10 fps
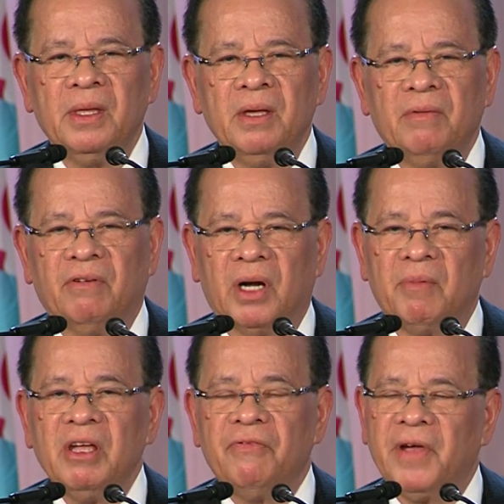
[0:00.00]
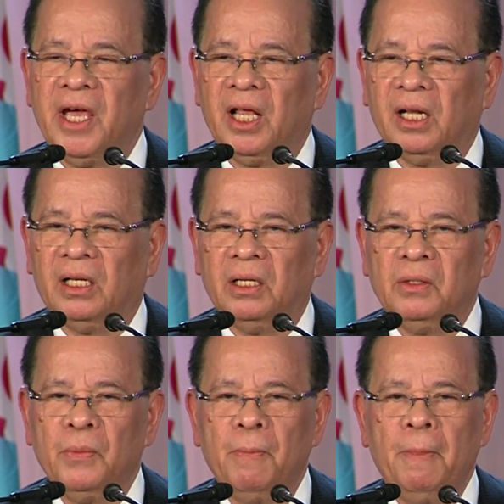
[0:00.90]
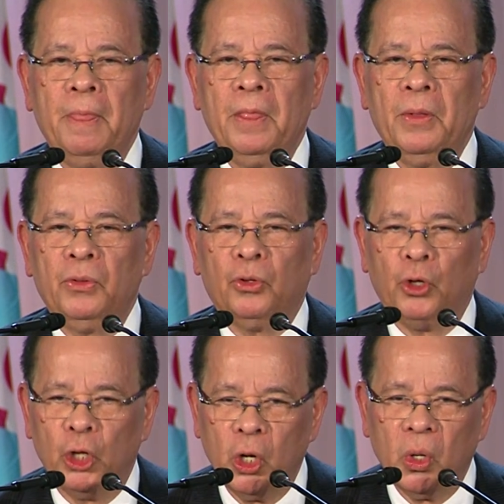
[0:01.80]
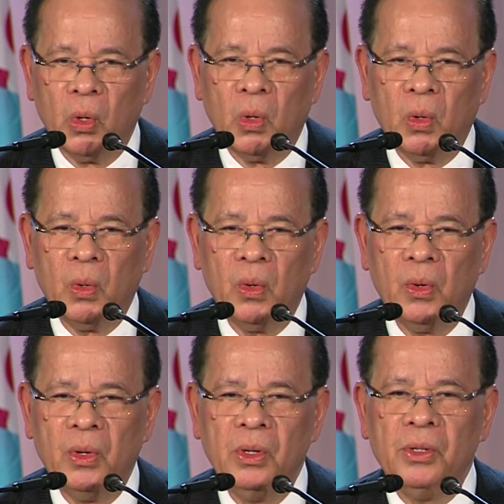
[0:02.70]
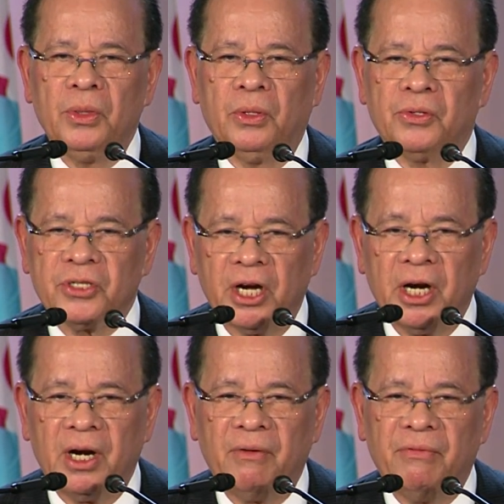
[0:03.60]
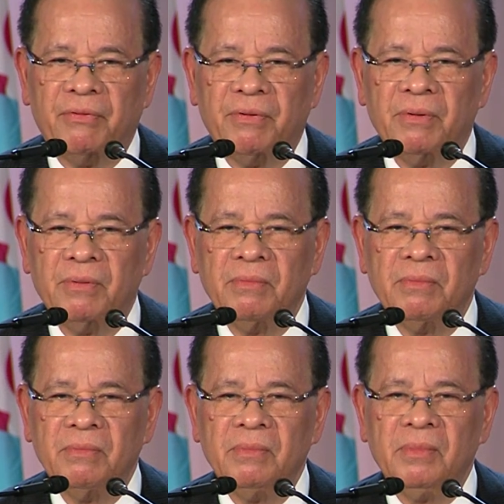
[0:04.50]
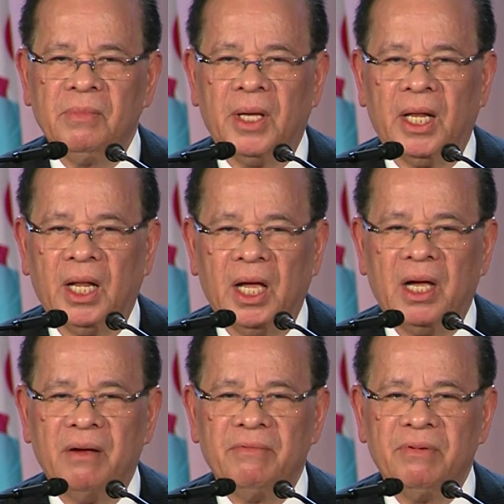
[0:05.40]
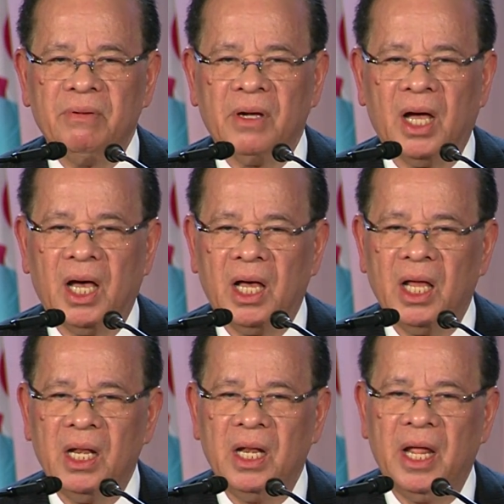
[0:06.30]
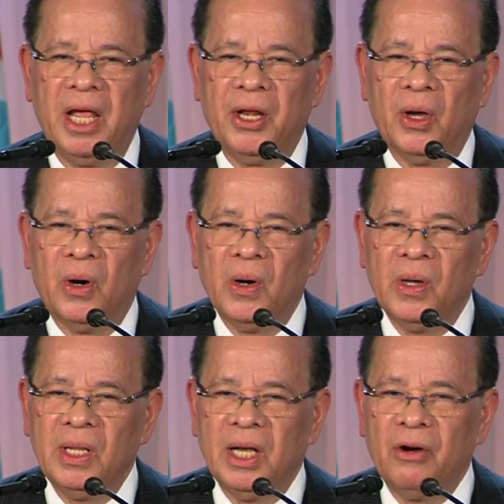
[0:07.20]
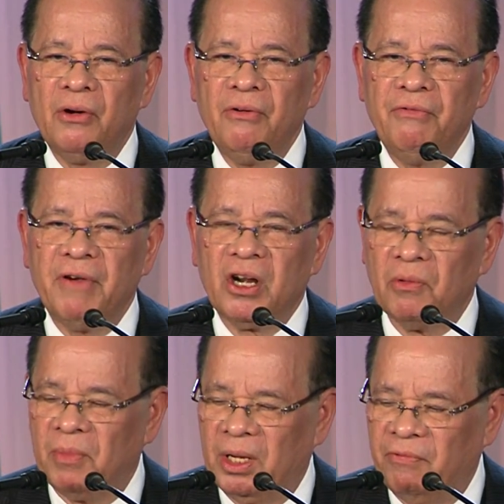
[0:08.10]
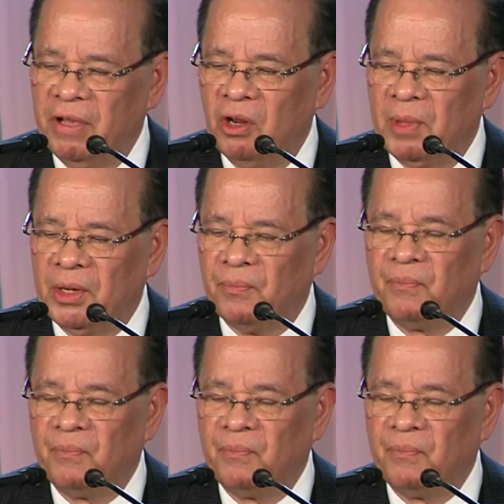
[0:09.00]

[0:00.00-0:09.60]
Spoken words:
for having failed to know, to serve, and love God and all our fellow men